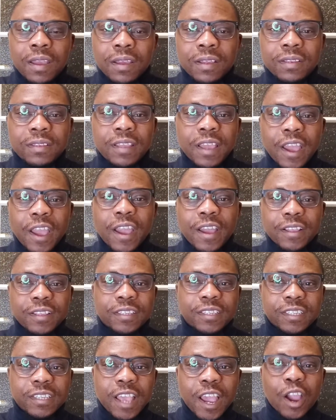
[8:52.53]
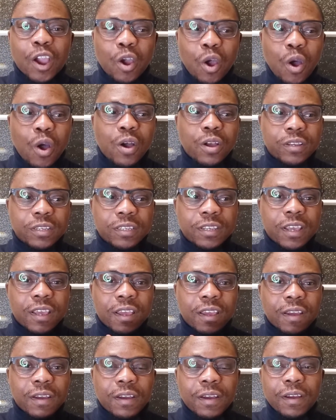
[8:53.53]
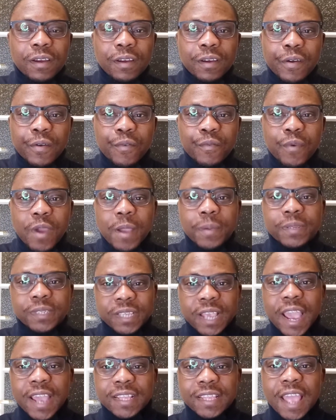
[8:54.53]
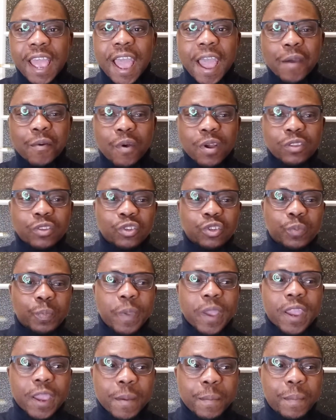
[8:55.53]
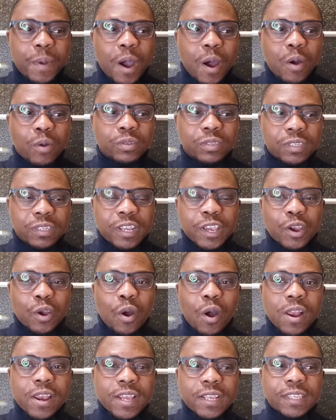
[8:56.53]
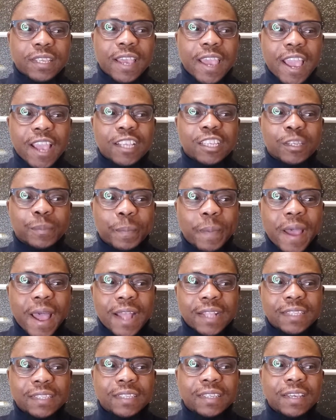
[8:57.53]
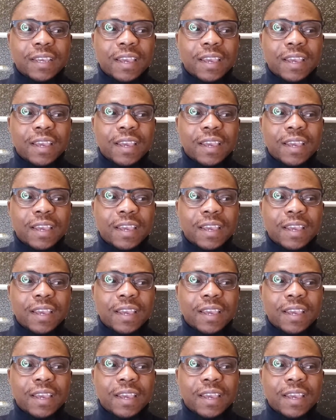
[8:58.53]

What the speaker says: The second website that I want to speak about, they call it Expert